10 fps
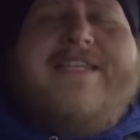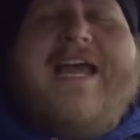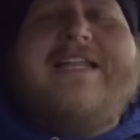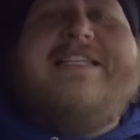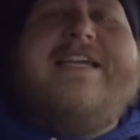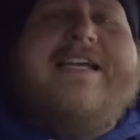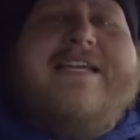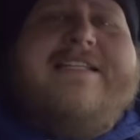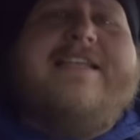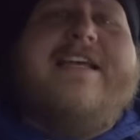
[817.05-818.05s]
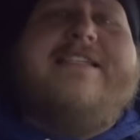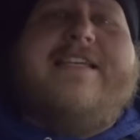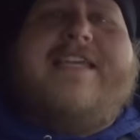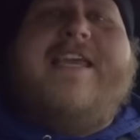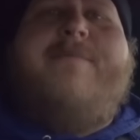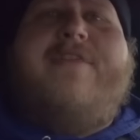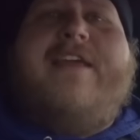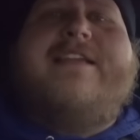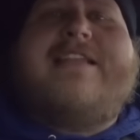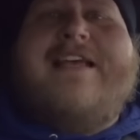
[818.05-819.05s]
The idea is to keep things